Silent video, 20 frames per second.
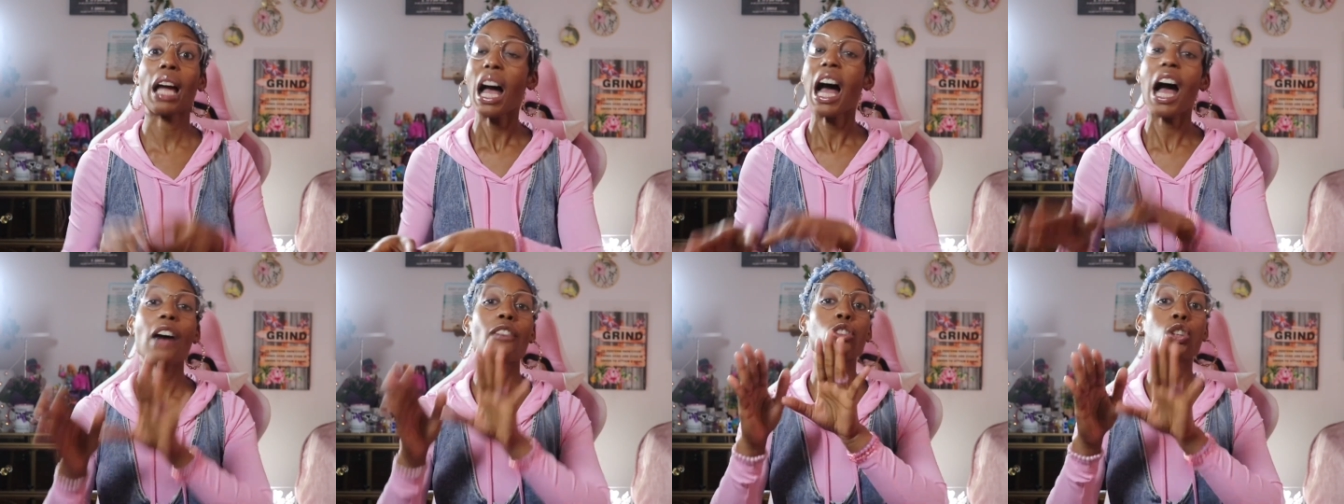
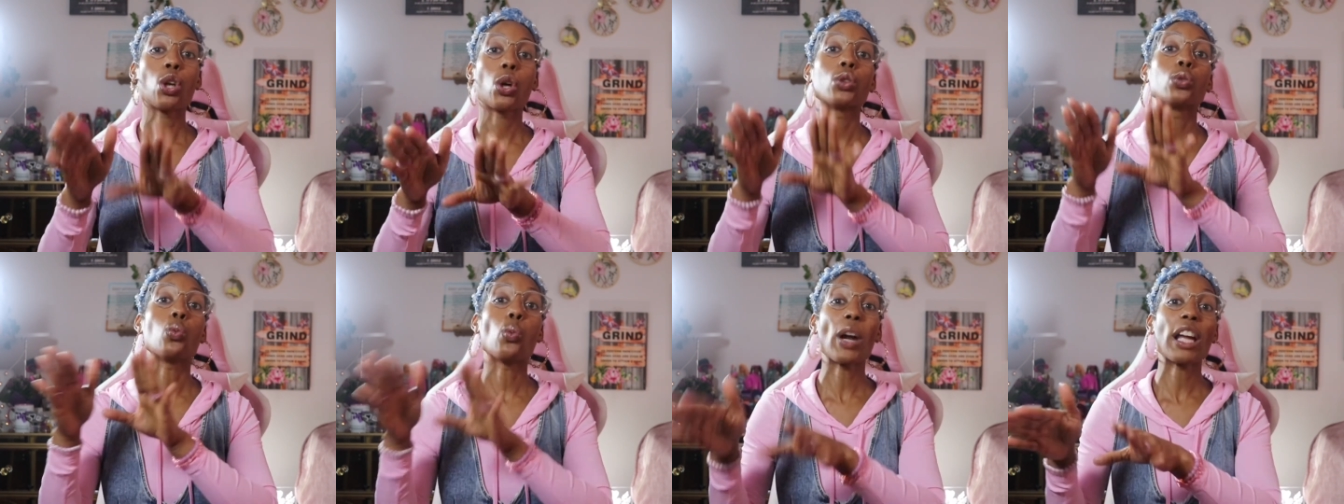I've
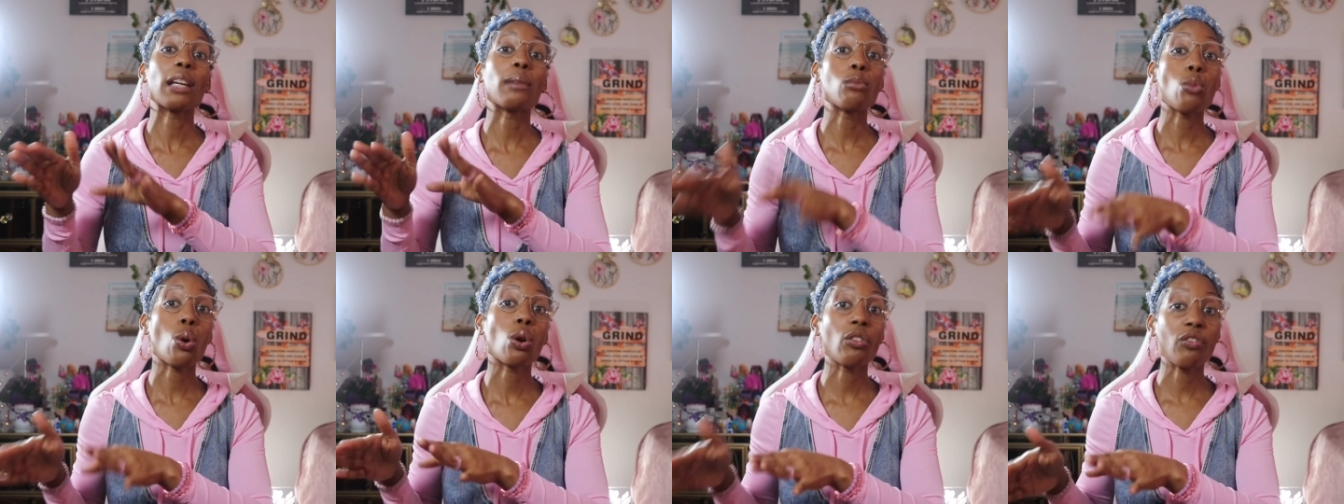learned way
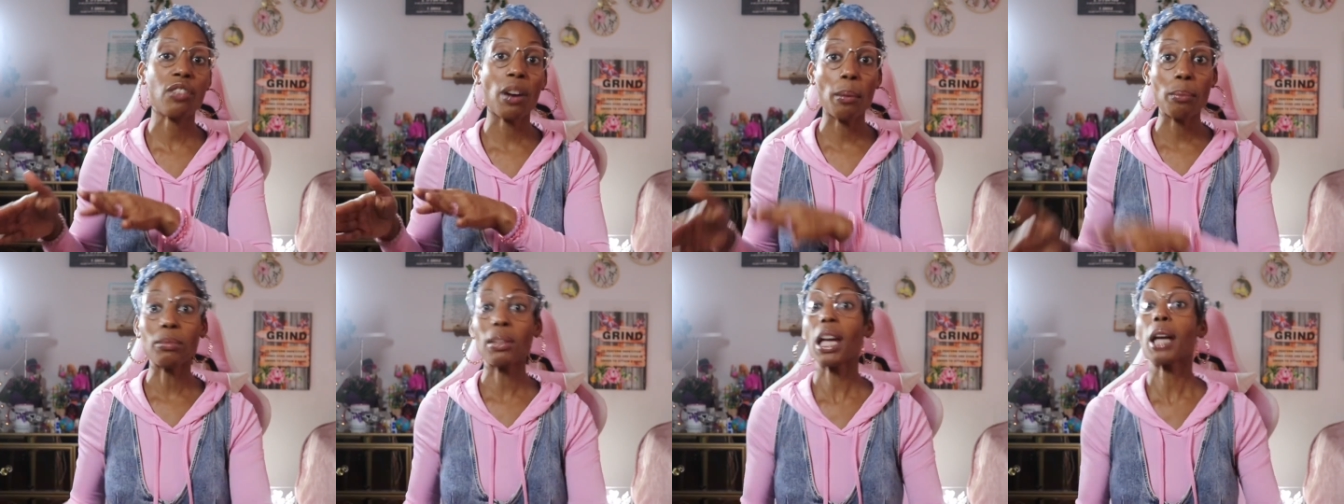more
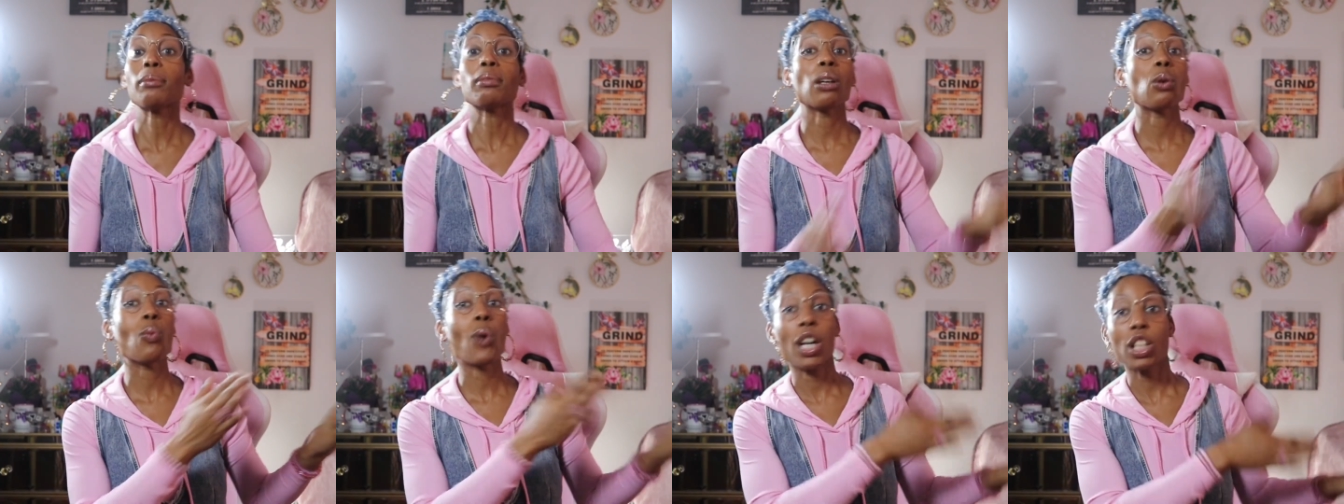from them
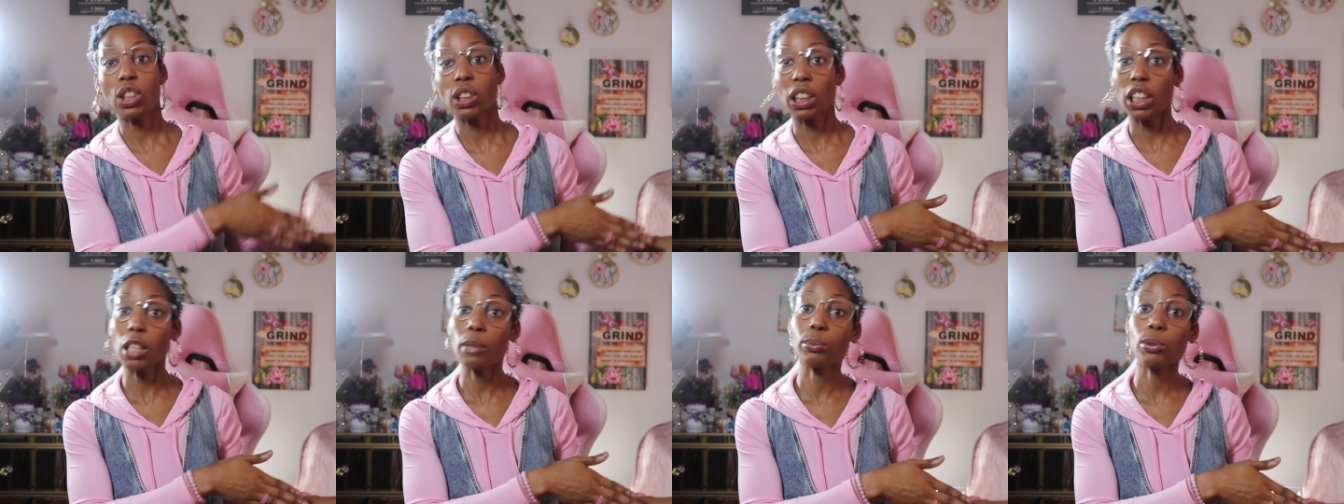than watching
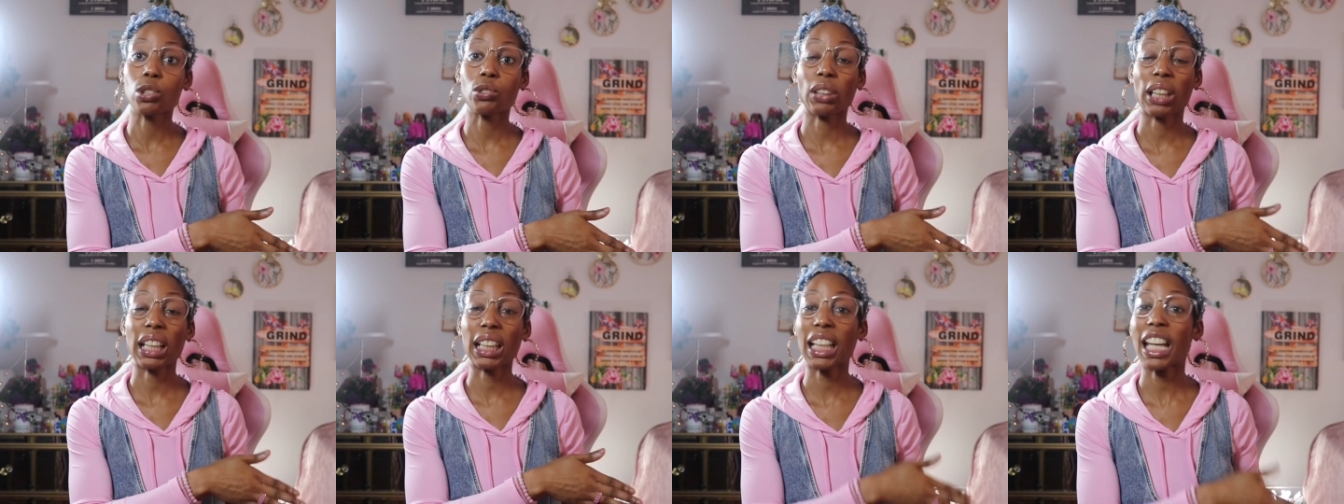the Hebrew
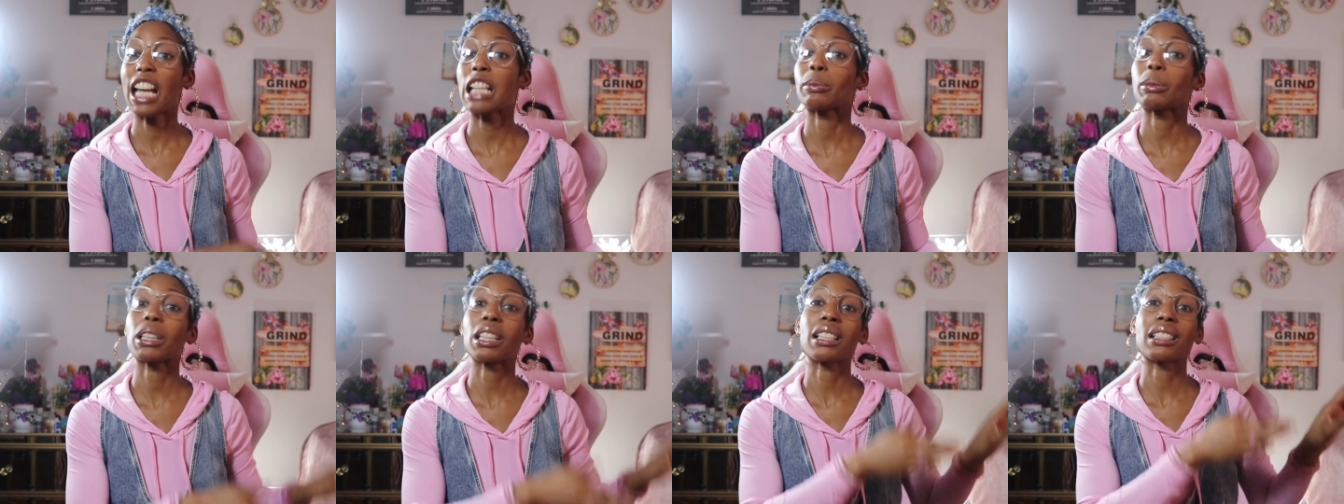Israelite
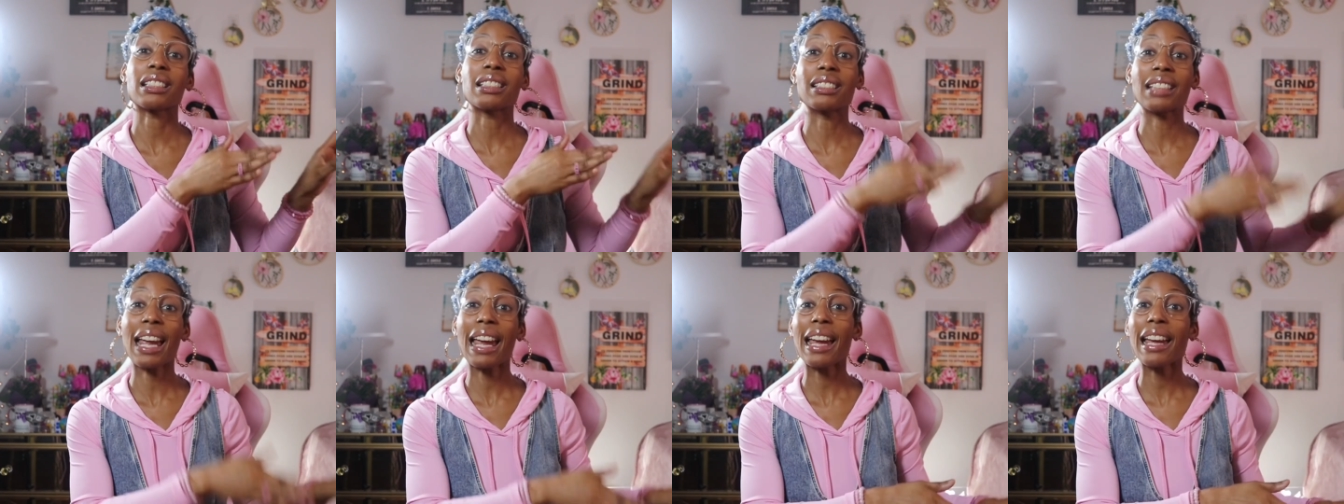camps because
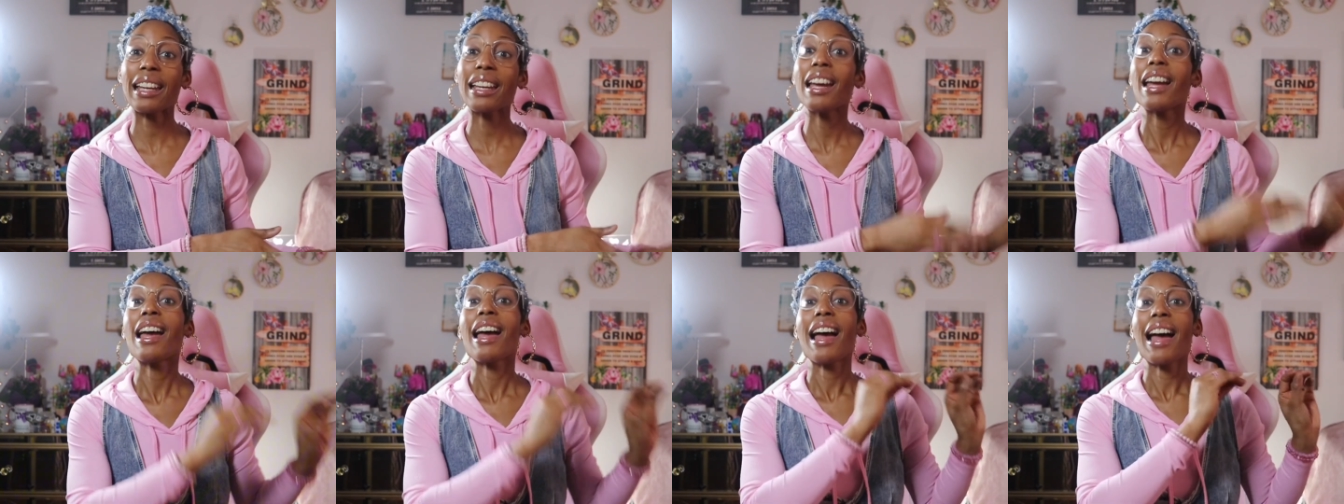they
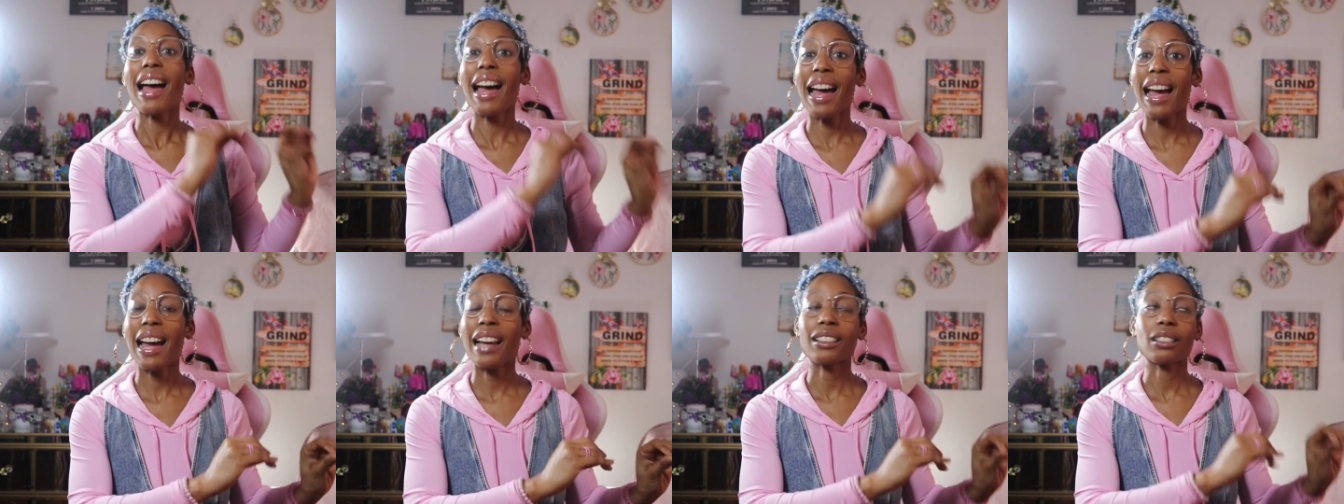
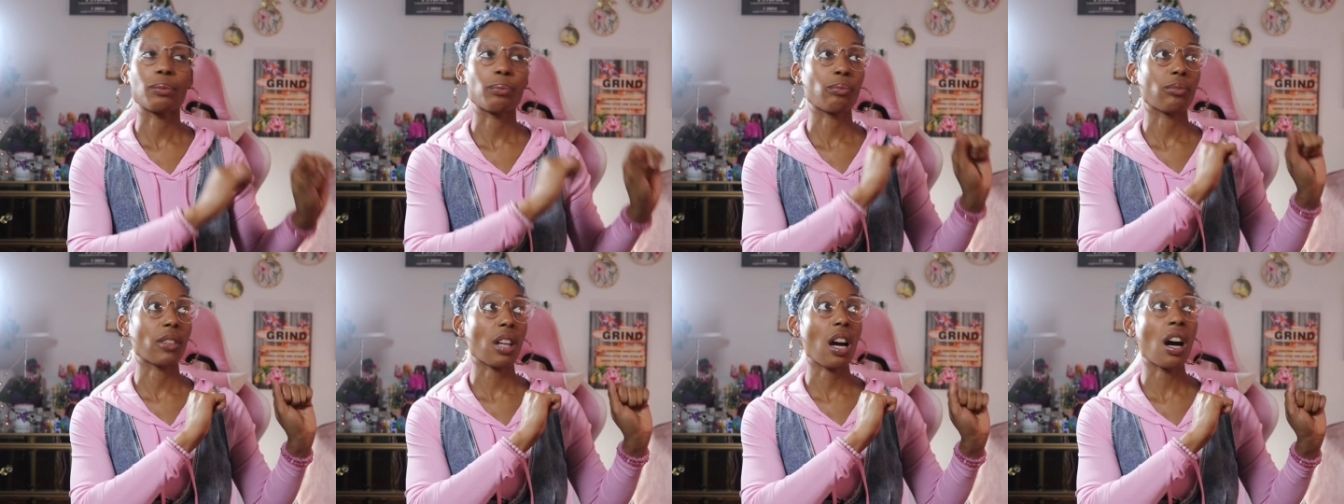had
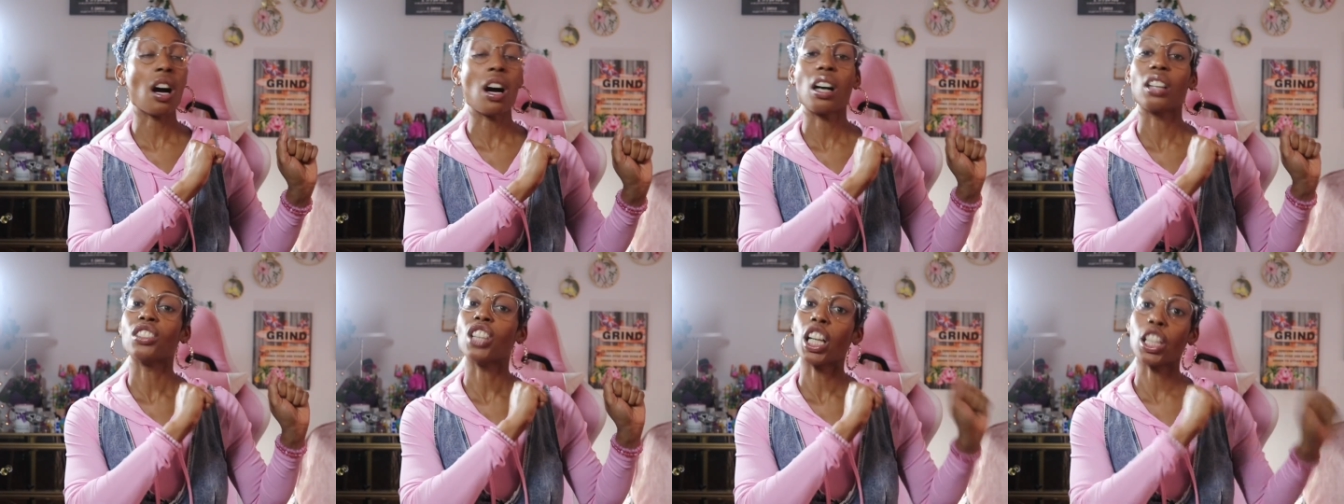
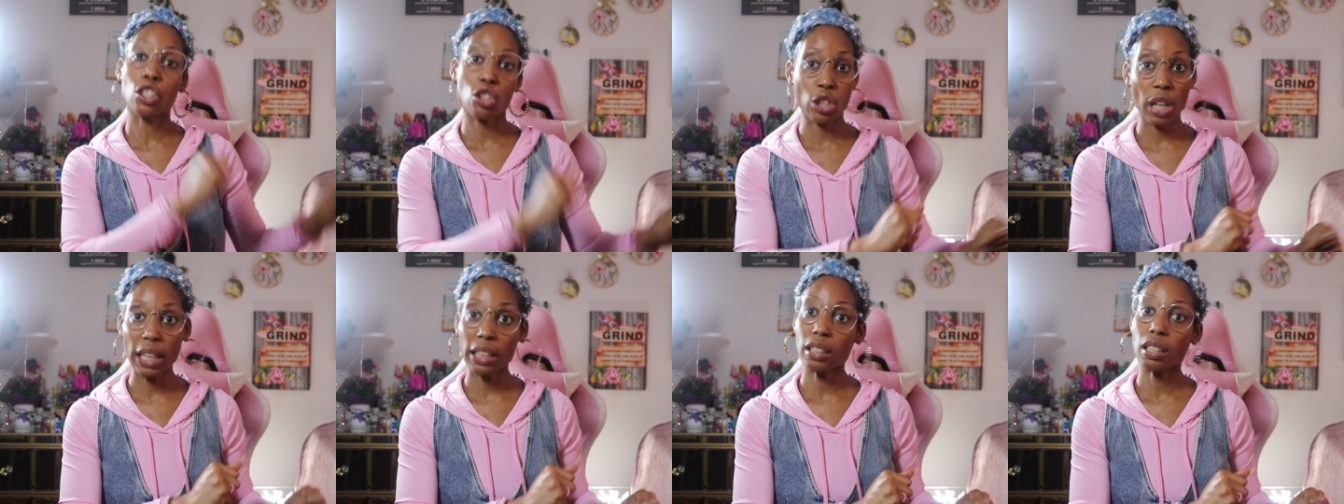an uh,
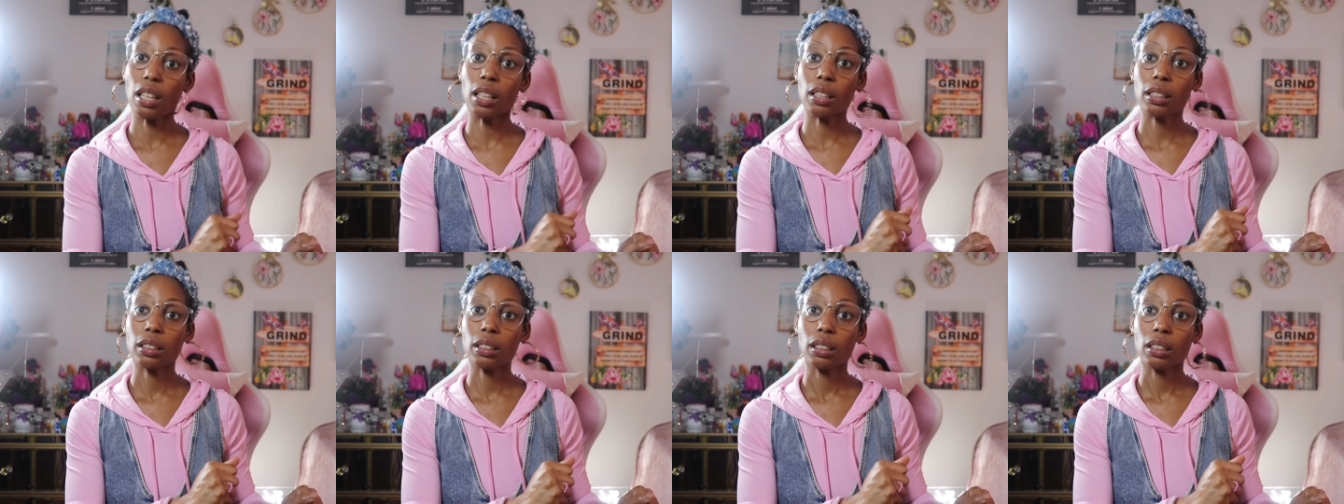
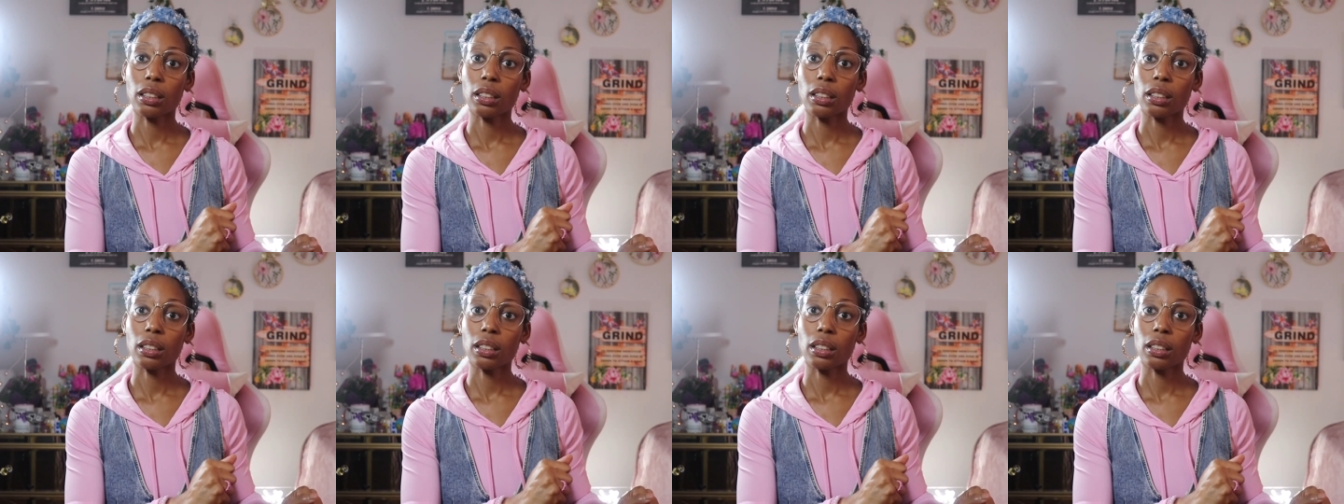agenda.